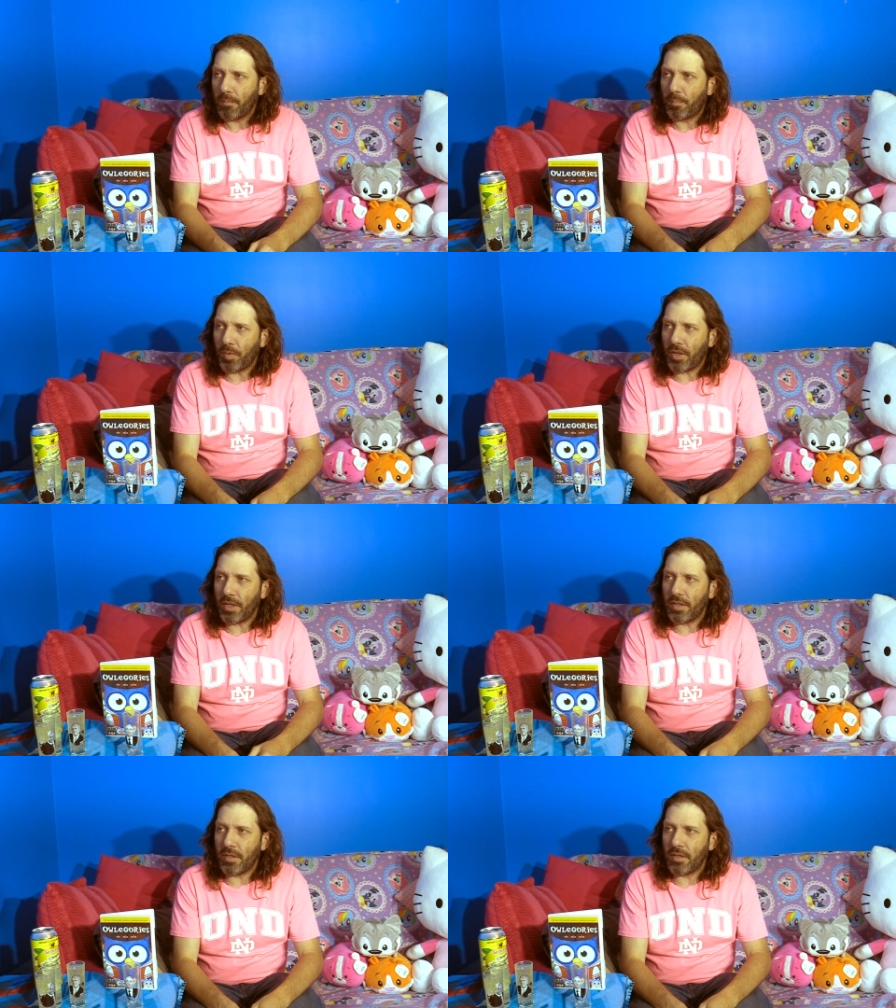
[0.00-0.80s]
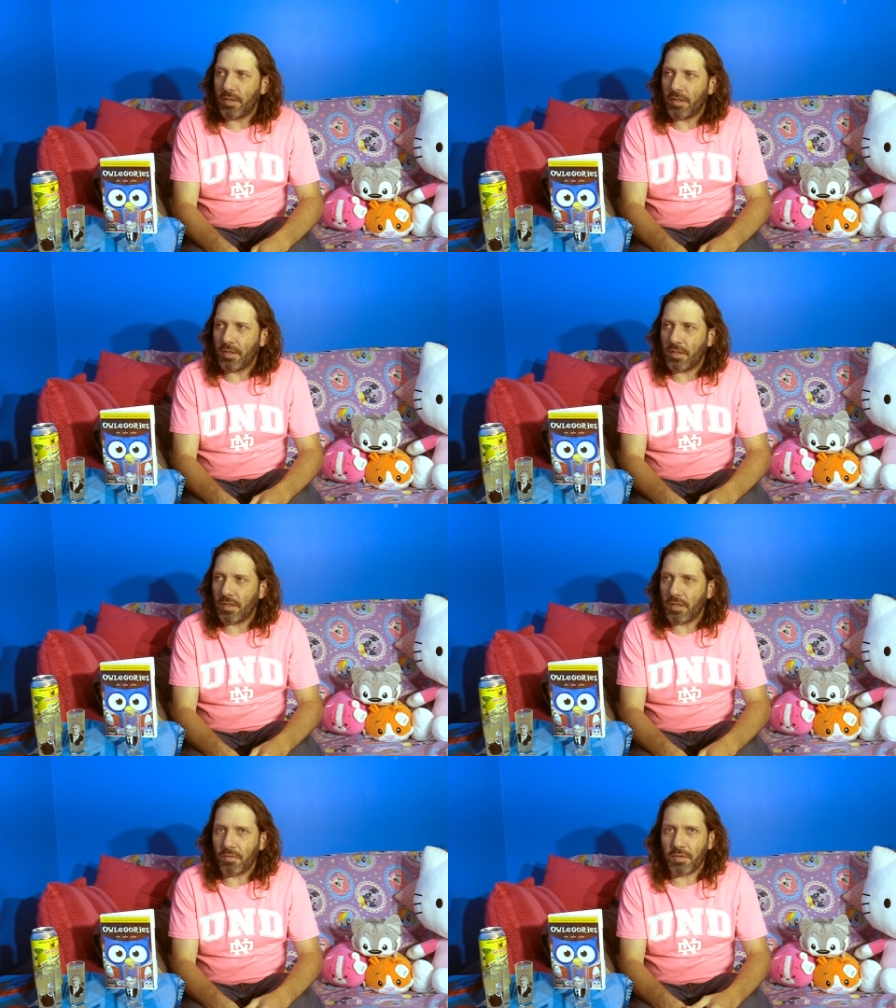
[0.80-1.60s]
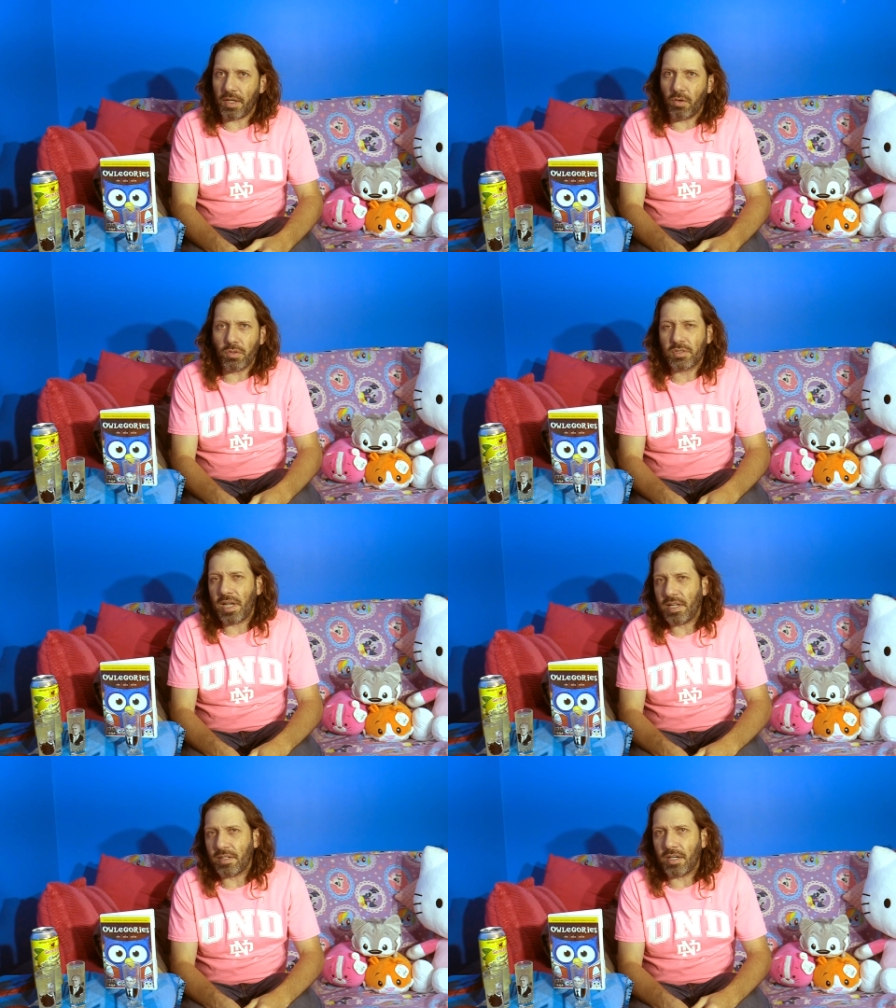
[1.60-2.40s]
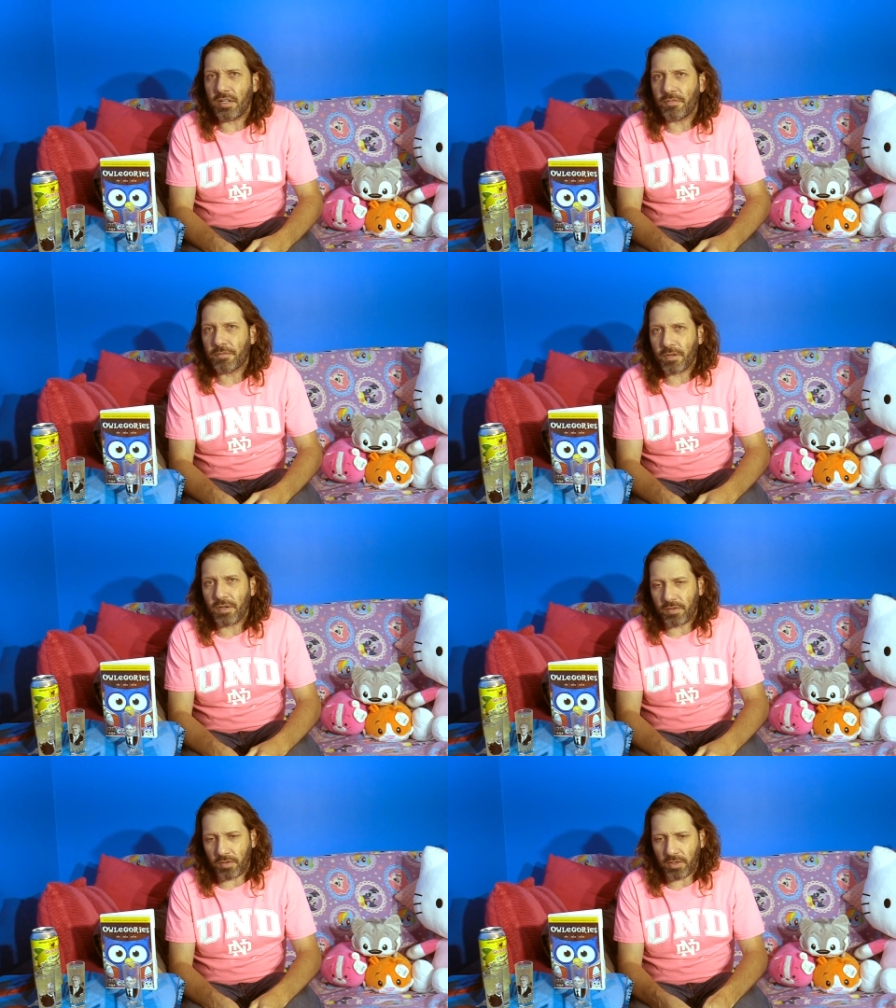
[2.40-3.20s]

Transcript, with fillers: but, you know, they don't take it any further,